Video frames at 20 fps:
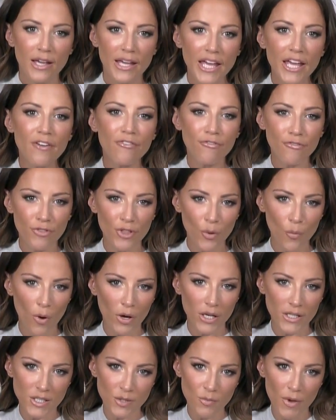if they
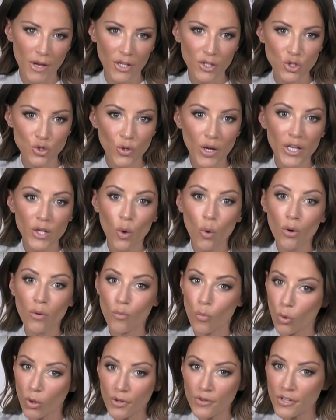wanted to make a trade, or
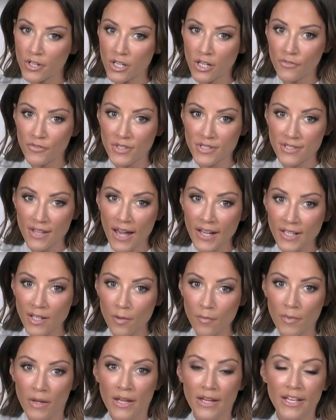more than enough to sign
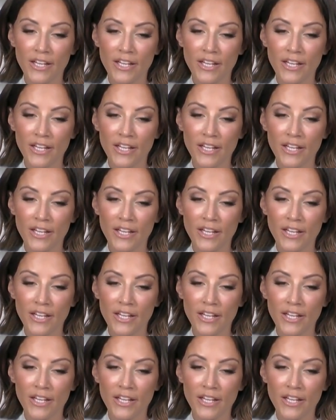him